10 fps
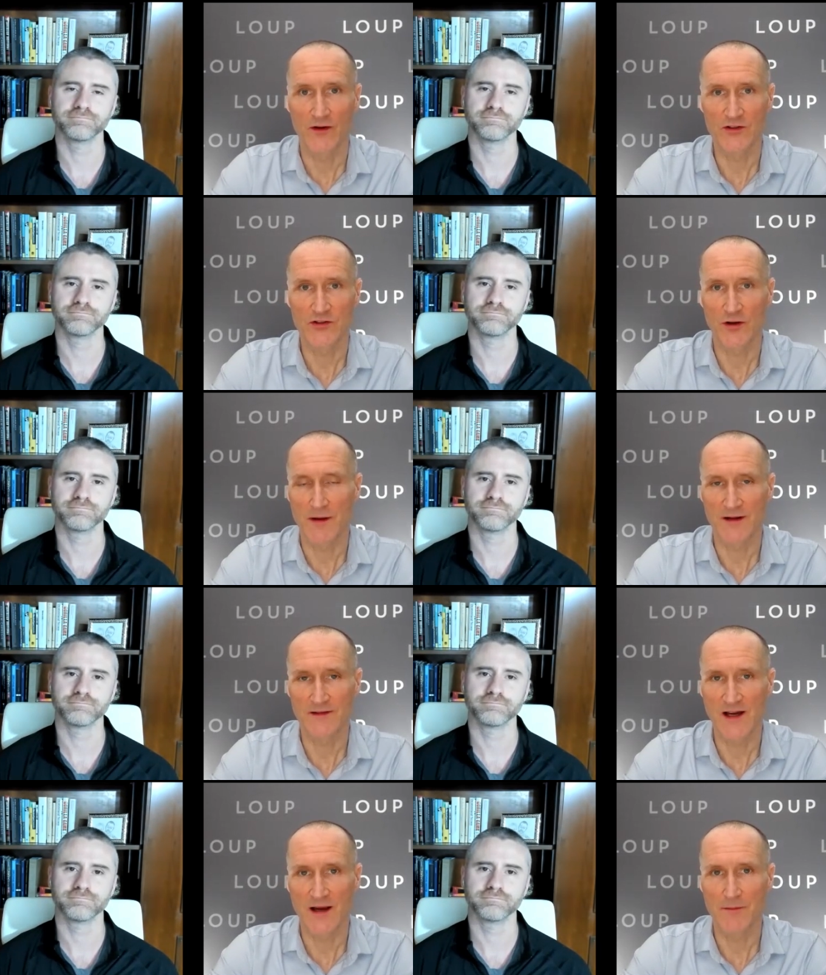Speaker 1: short amount of
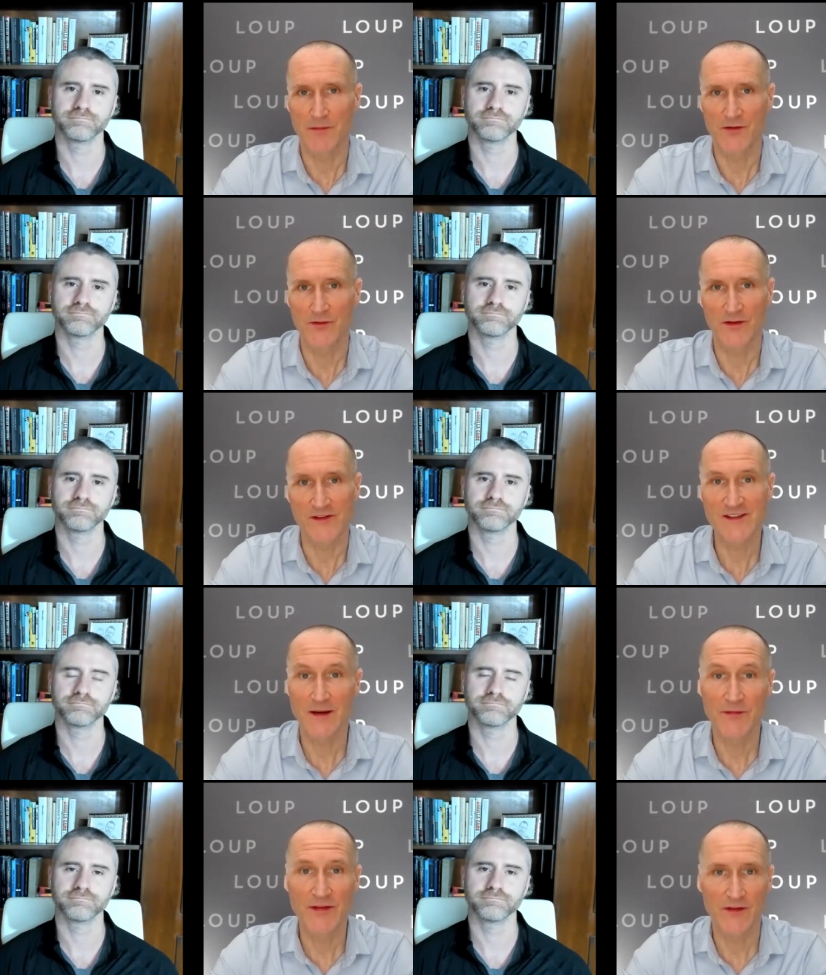time, but really the
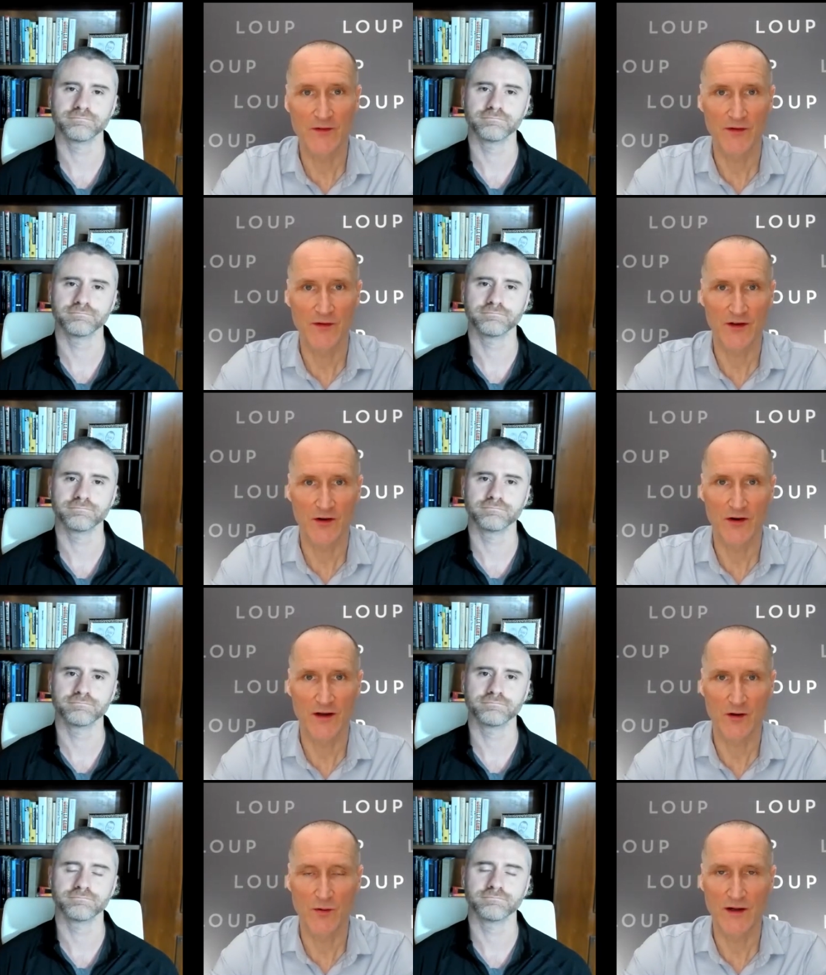substance of what's going to go on
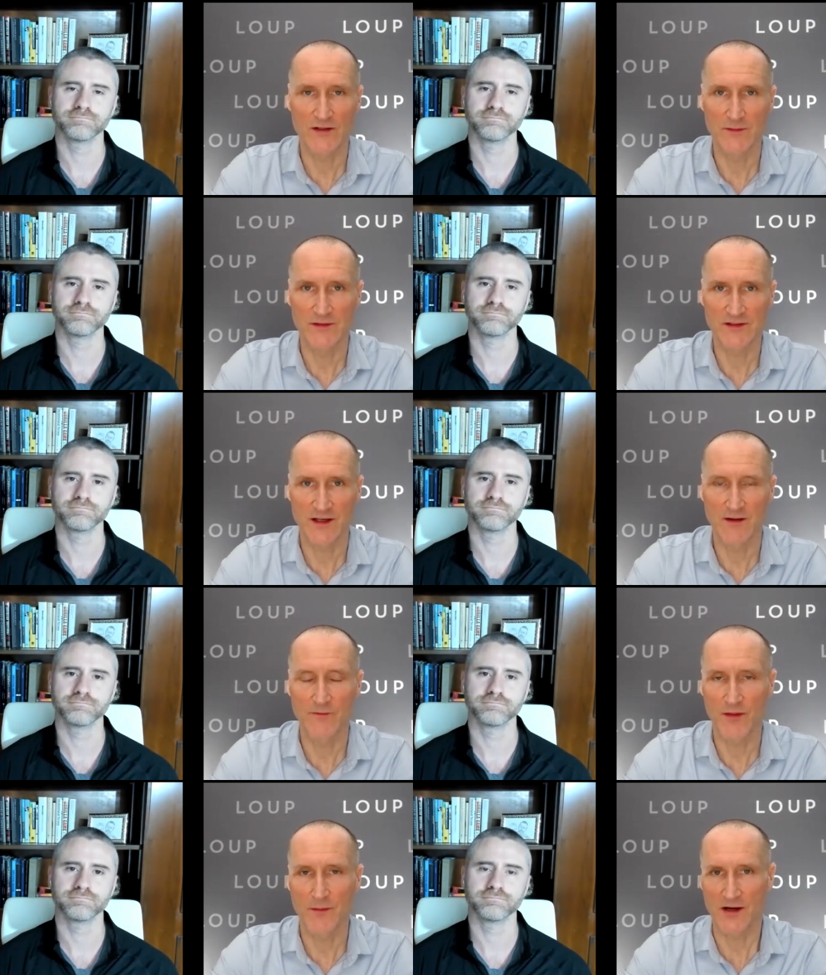in quantum is going to come
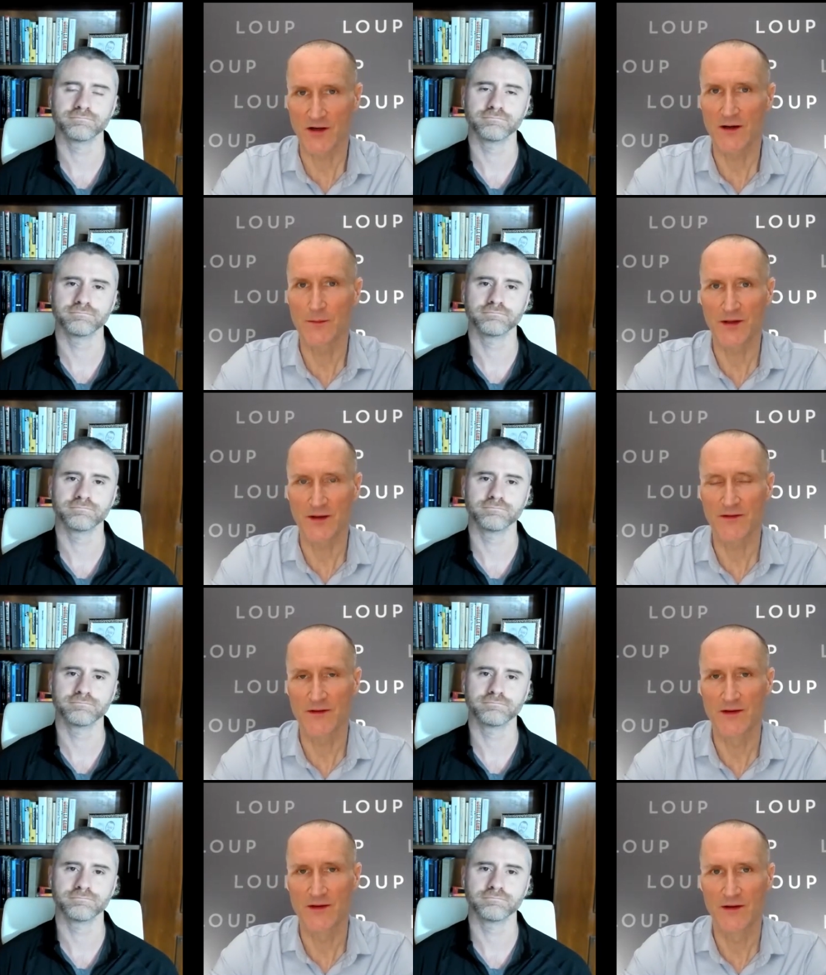from the bigger companies?
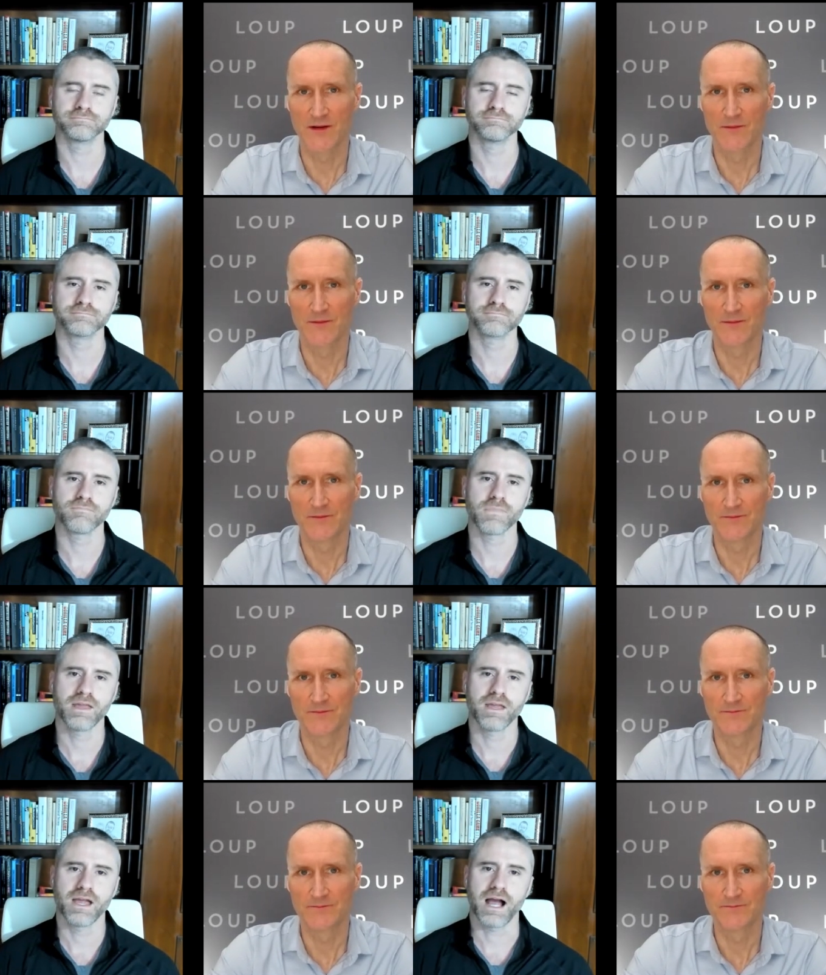
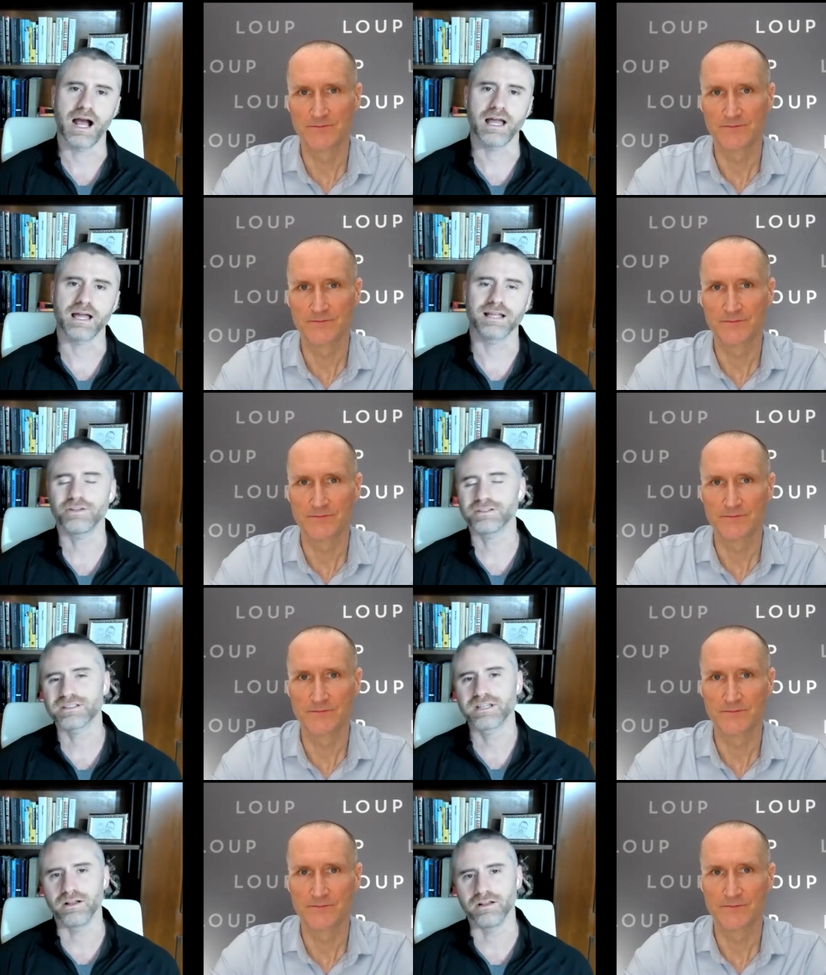
Speaker 2: Uh, it's hard to
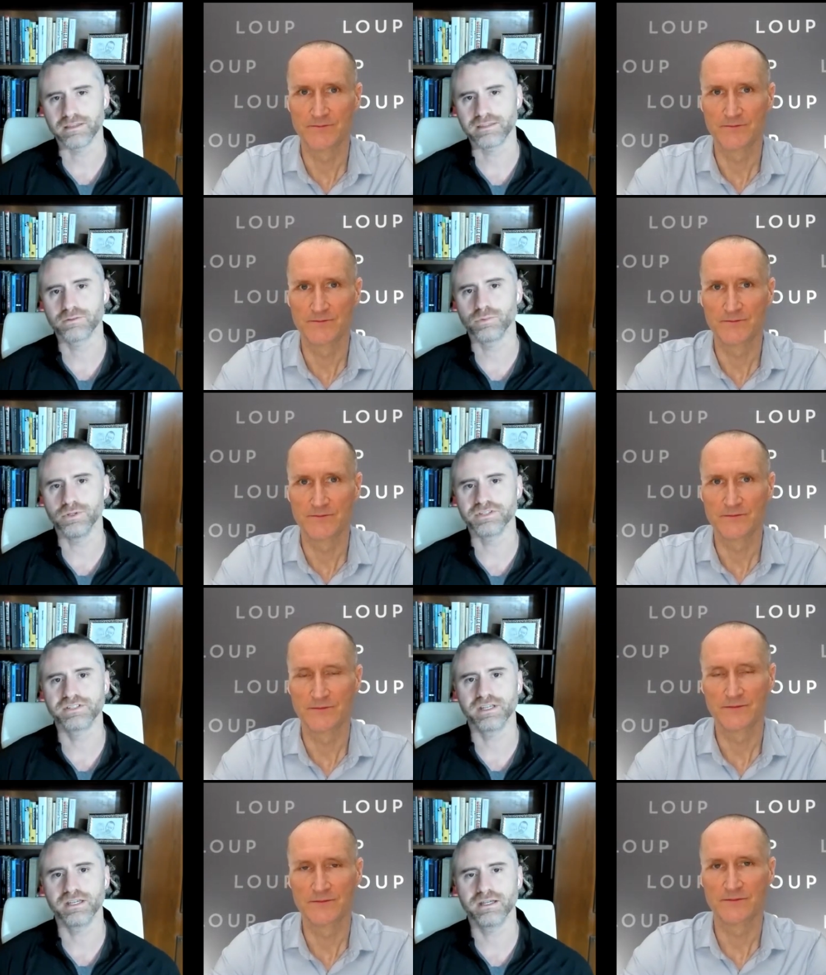tell. I think we'll
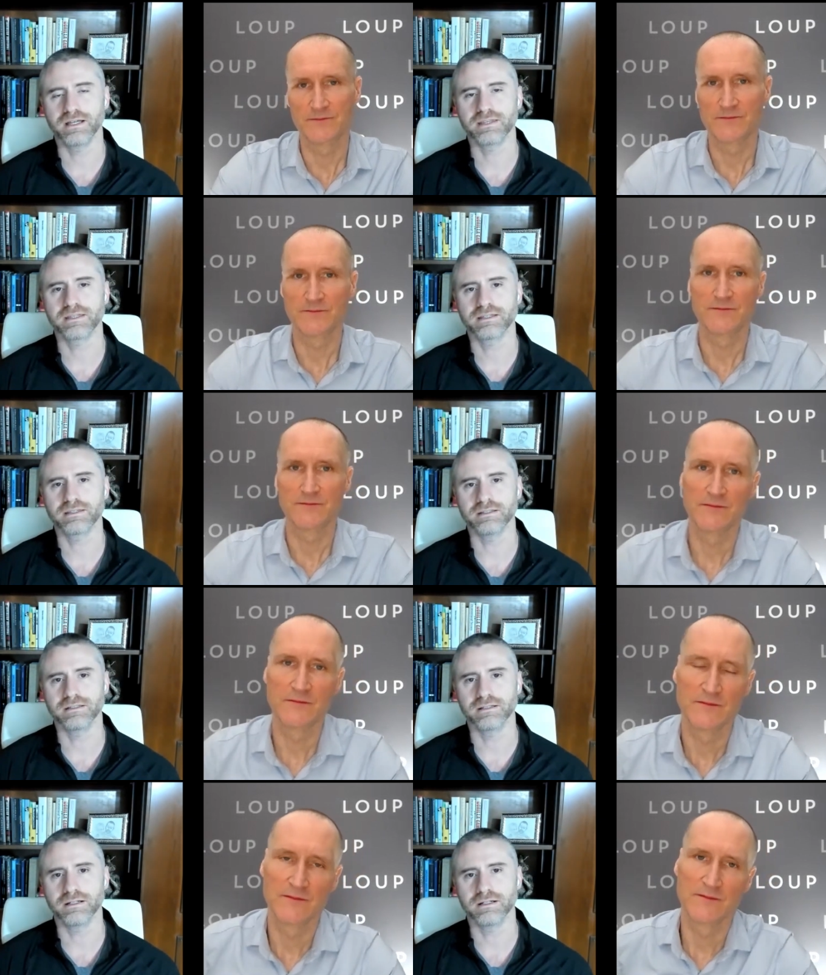see. I think that
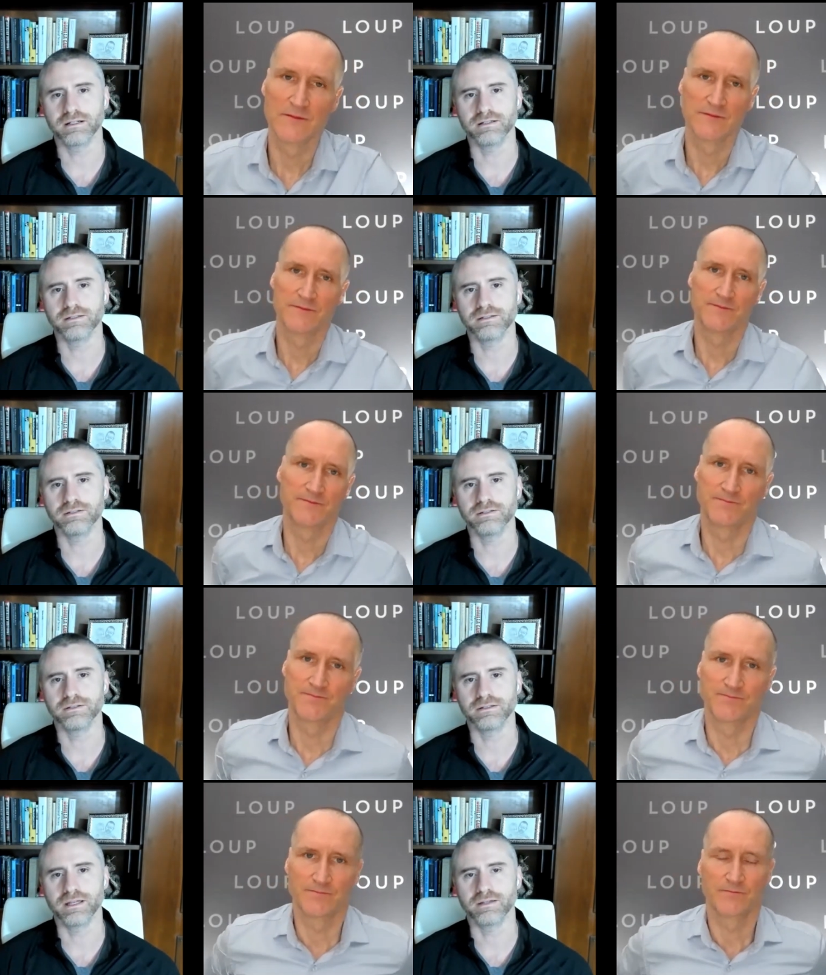uh,
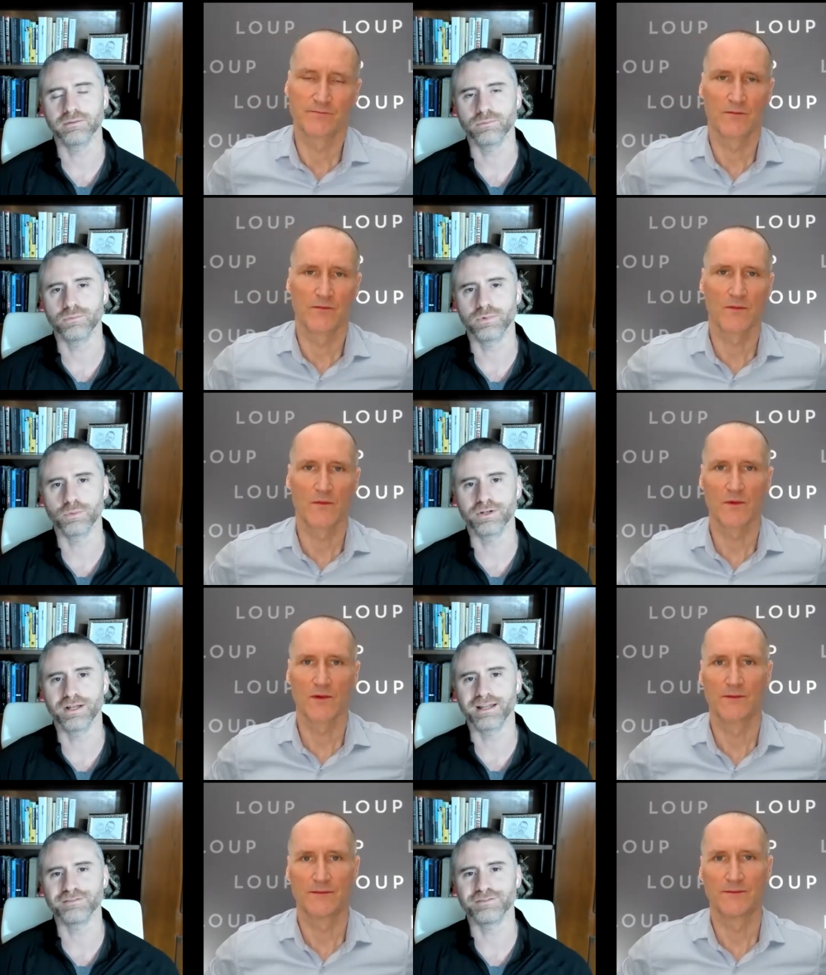again, we're, we're,
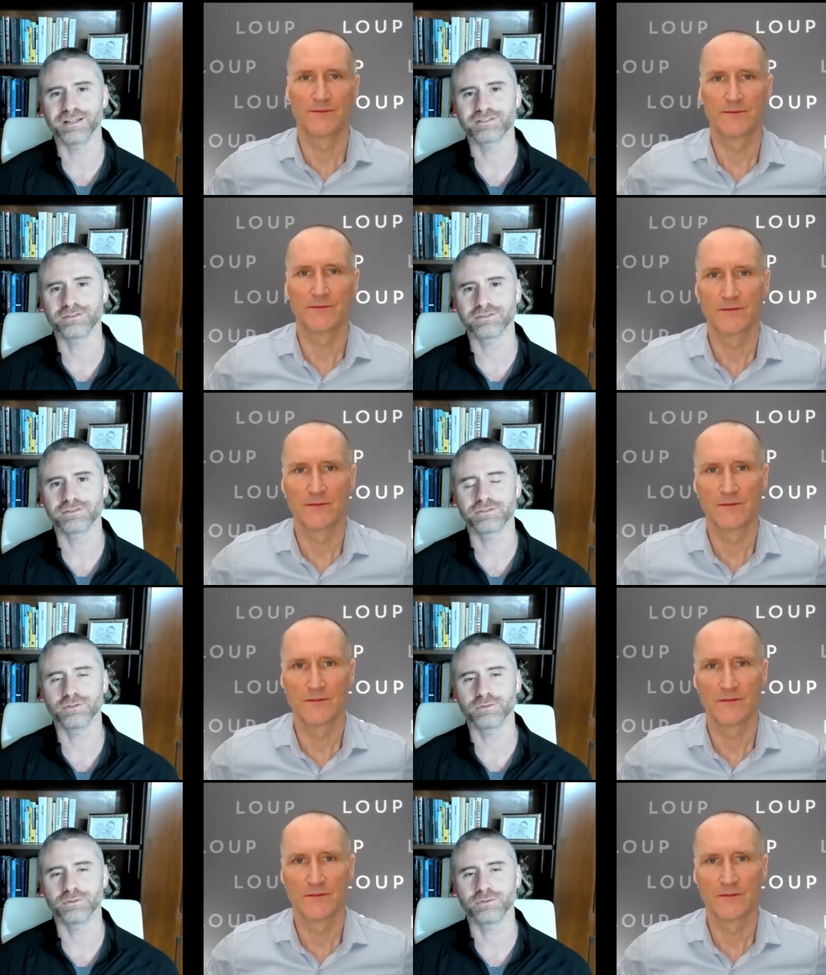not investors, to your